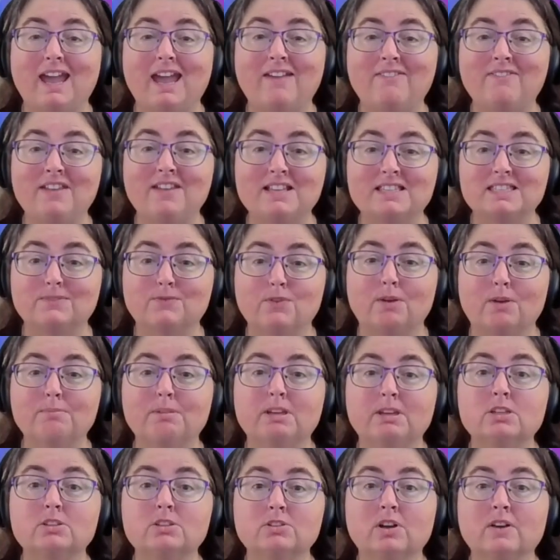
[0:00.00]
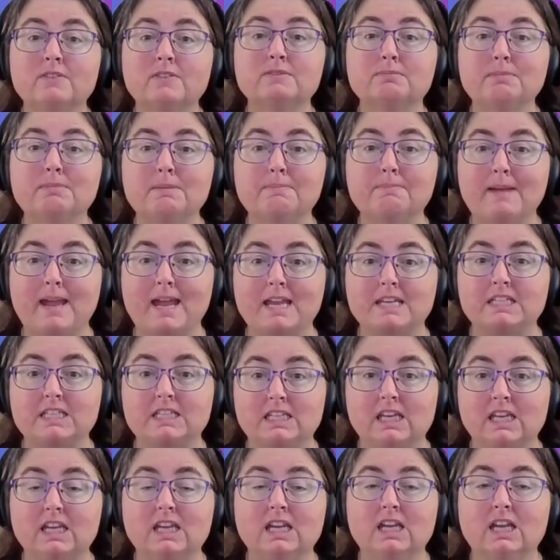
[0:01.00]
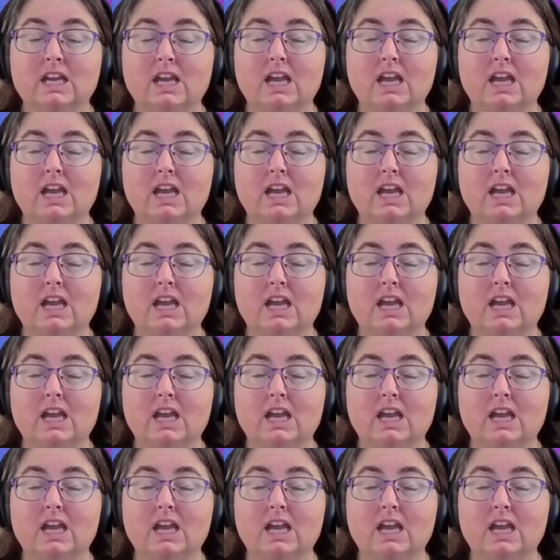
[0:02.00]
and that's fine, but it drives me batty.